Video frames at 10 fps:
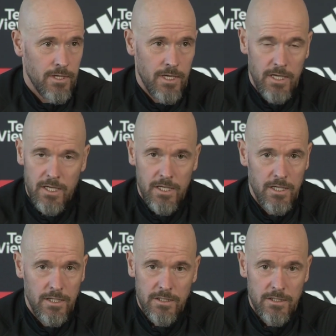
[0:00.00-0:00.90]

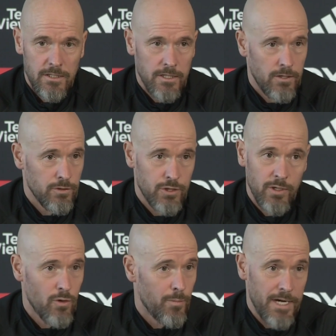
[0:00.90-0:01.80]
And also
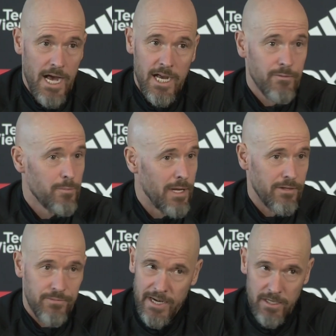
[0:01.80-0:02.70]
in Copenhagen, we
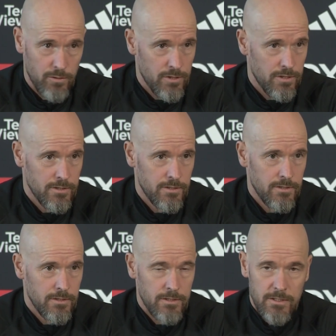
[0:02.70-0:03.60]
played very good.
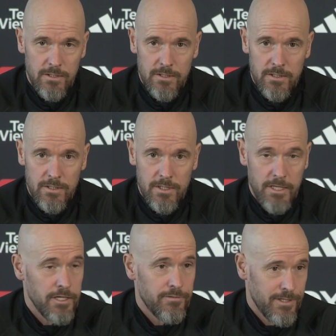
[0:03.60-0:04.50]

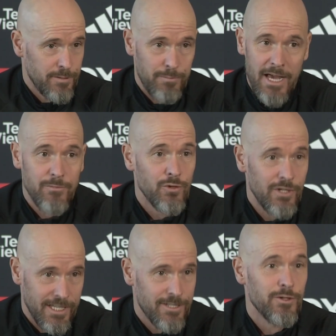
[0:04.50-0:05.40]
And even in Bayern
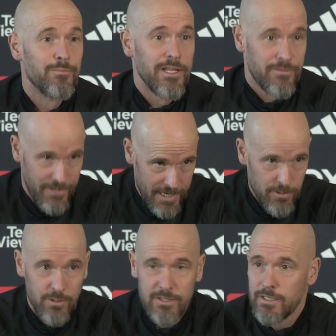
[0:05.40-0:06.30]
Munich, we played very
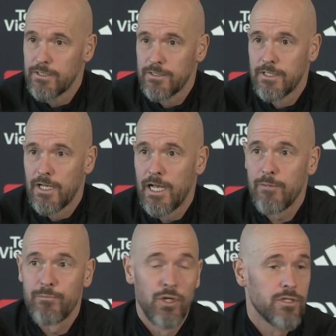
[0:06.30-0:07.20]
good.
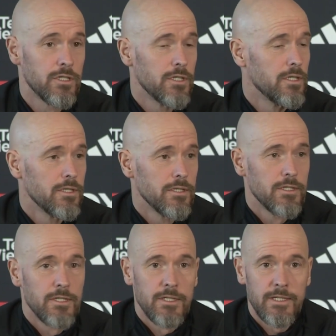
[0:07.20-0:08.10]
But
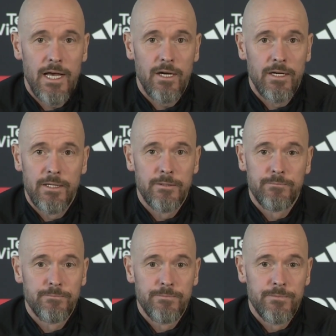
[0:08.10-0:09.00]
yeah,
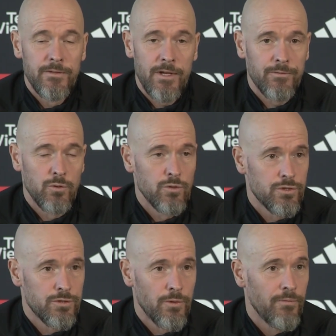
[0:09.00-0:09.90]
we have to do
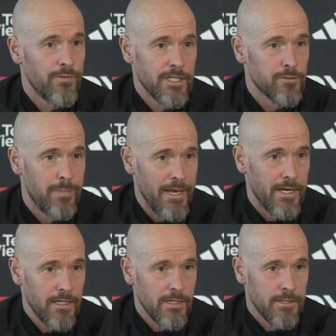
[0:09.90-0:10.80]
some things
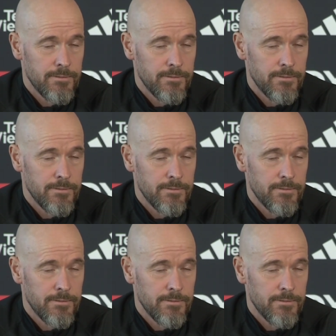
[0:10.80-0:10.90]
better.